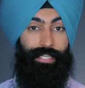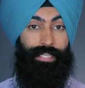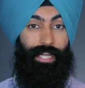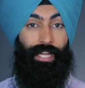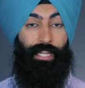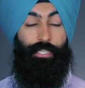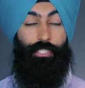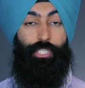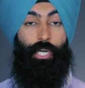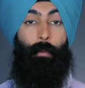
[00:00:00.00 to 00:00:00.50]
that
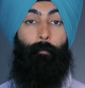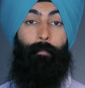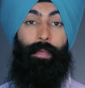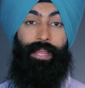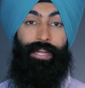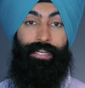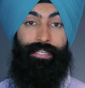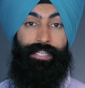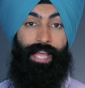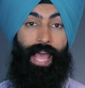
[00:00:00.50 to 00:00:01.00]
Donald Trump
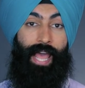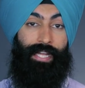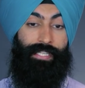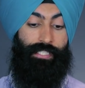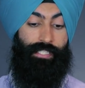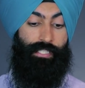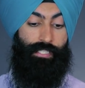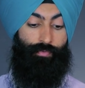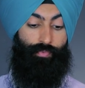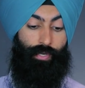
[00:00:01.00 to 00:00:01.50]
made in
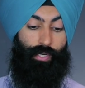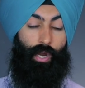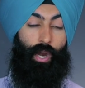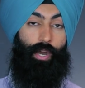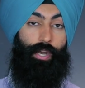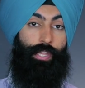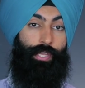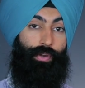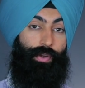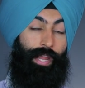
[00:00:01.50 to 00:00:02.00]
taxes
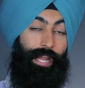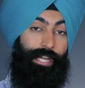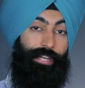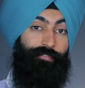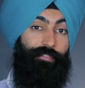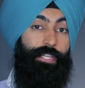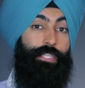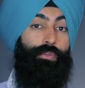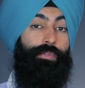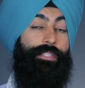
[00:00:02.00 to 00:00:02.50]
regarding your
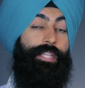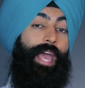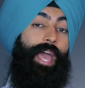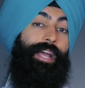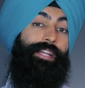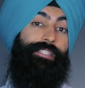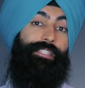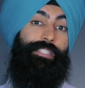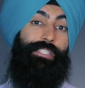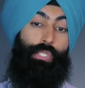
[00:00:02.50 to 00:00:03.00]
individual
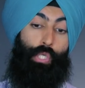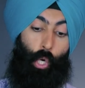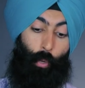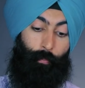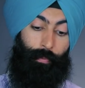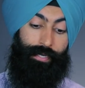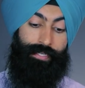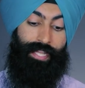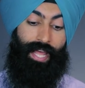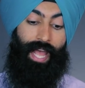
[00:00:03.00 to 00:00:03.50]
tax,
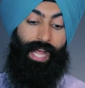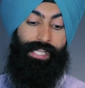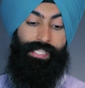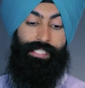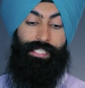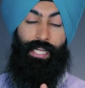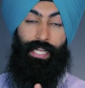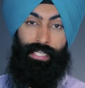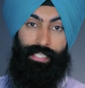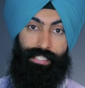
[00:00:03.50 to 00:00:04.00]
corporate
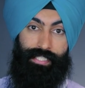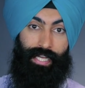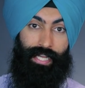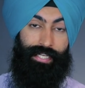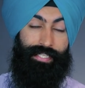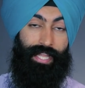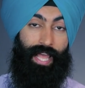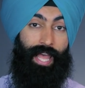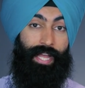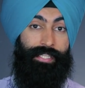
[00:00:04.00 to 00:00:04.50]
taxes, and
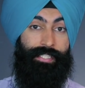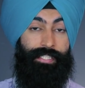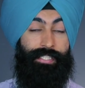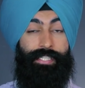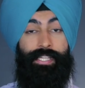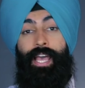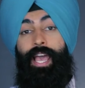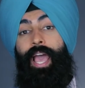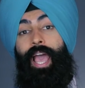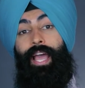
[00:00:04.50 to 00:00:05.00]
estate
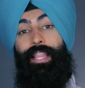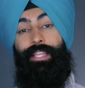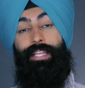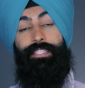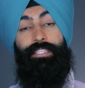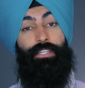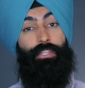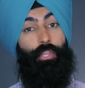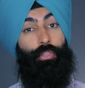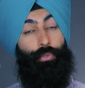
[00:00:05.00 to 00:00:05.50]
taxes, and
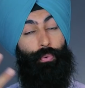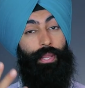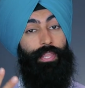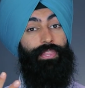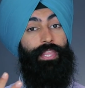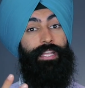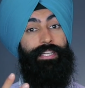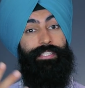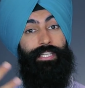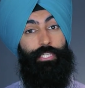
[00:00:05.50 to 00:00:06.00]
these are the three
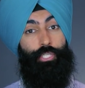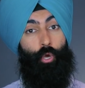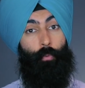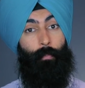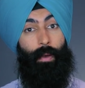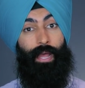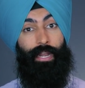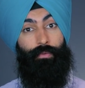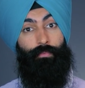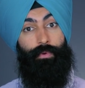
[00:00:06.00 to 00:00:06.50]
things that Joe
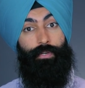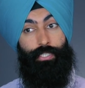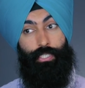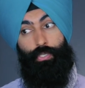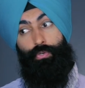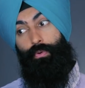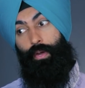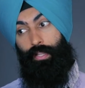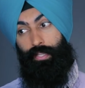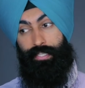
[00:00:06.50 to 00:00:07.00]
Biden would
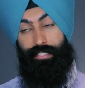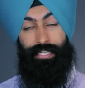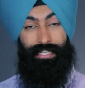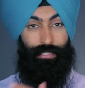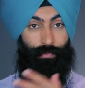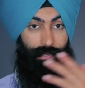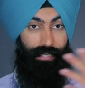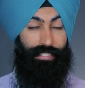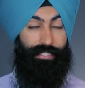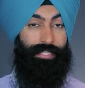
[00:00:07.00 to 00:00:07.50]
do, at least
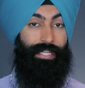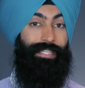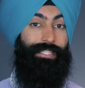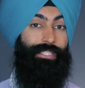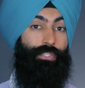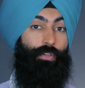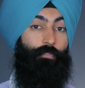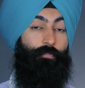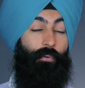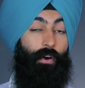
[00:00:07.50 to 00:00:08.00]
that's what he says
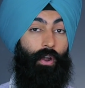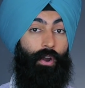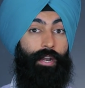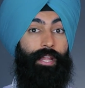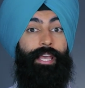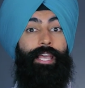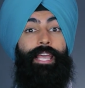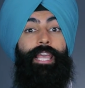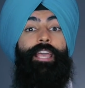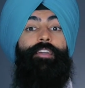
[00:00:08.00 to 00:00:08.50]
so far,
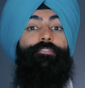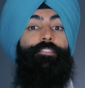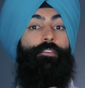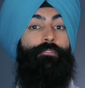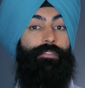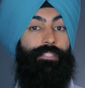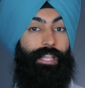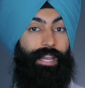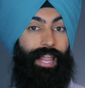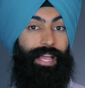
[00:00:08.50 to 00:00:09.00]
if he
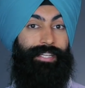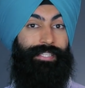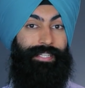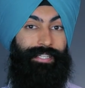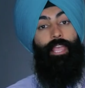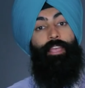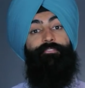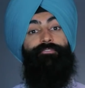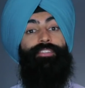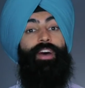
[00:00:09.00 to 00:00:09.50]
was elected.
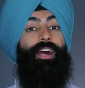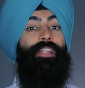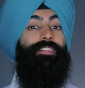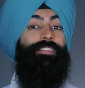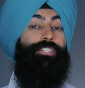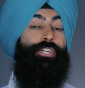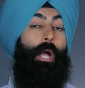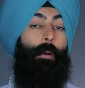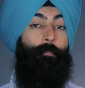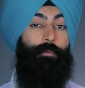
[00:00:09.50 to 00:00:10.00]
If
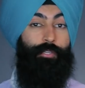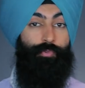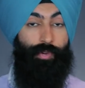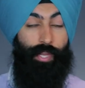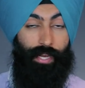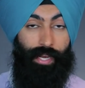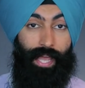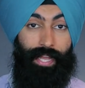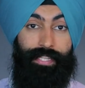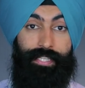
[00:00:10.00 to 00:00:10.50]
Donald Trump is
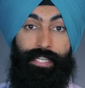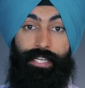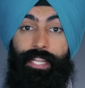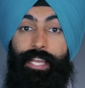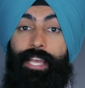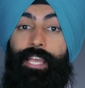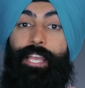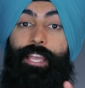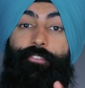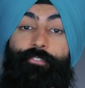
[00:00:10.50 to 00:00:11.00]
re-elected,
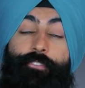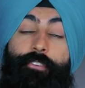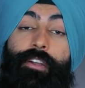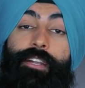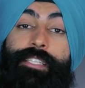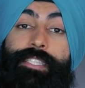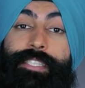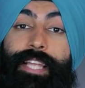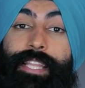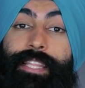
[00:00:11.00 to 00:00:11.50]
he
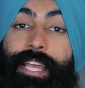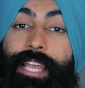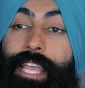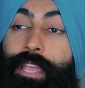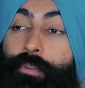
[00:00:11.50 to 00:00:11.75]
first said that